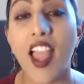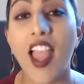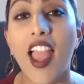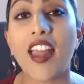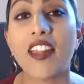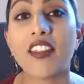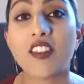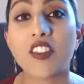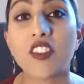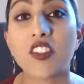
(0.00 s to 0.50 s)

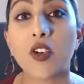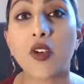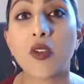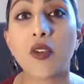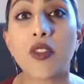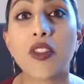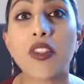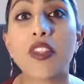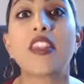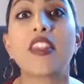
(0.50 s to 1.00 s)
And so
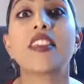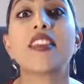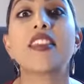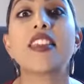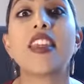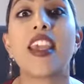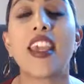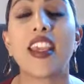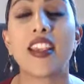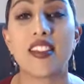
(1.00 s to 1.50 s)
this
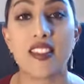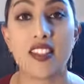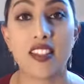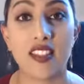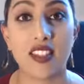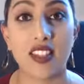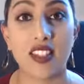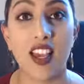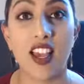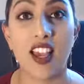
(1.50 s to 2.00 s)

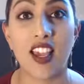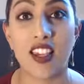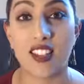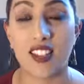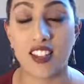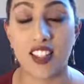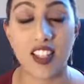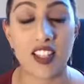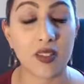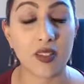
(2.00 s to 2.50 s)
exercise,
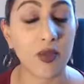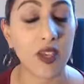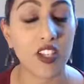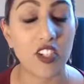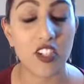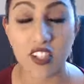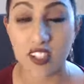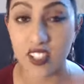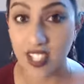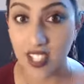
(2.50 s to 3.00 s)
as
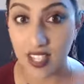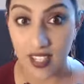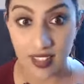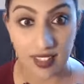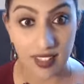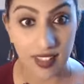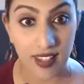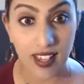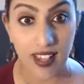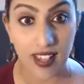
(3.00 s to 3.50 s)
much as
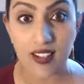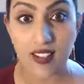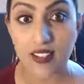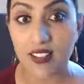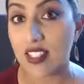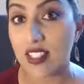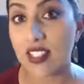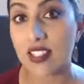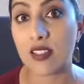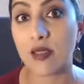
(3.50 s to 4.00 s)
anything
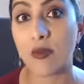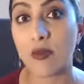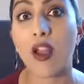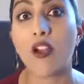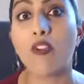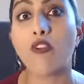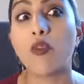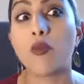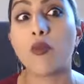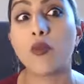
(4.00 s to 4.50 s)
else, is
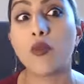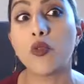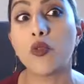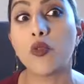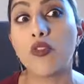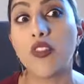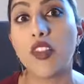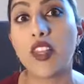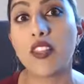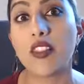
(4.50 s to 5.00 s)
about
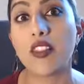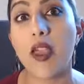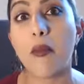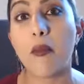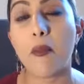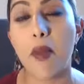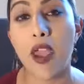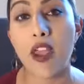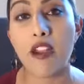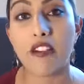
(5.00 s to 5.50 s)
removing that
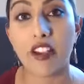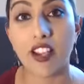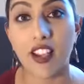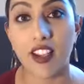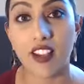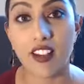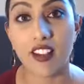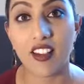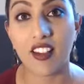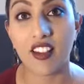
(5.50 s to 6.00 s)

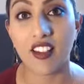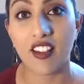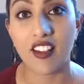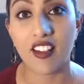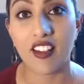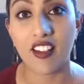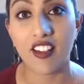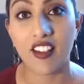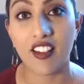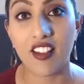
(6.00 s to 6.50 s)
barrier
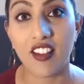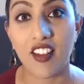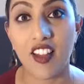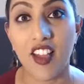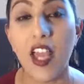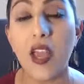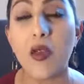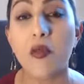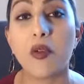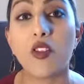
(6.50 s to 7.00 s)

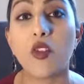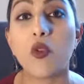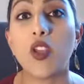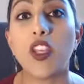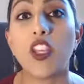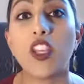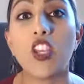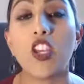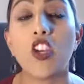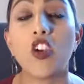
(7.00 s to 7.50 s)

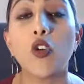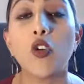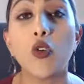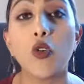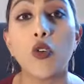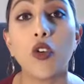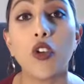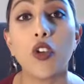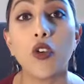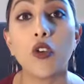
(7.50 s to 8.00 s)
between who
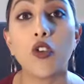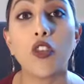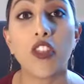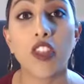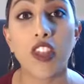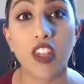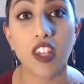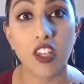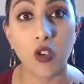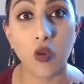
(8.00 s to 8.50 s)
you
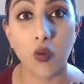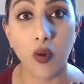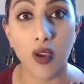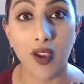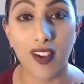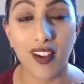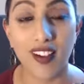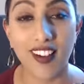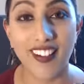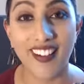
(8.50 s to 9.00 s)
think you
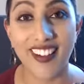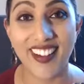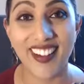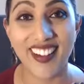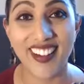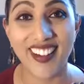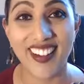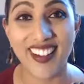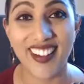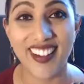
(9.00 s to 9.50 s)
are
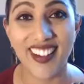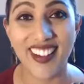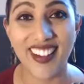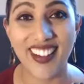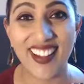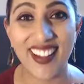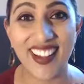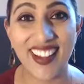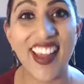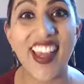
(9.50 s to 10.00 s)

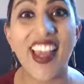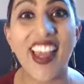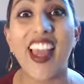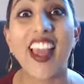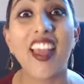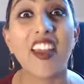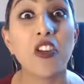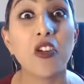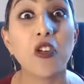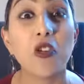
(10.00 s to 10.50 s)

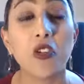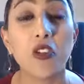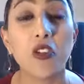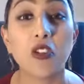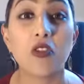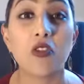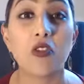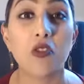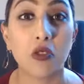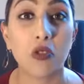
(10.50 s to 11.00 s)
and who you
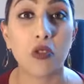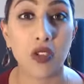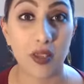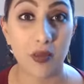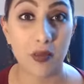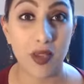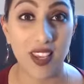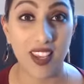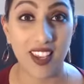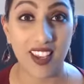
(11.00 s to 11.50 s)
truly
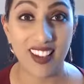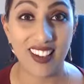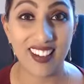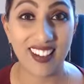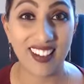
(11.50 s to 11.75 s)
be.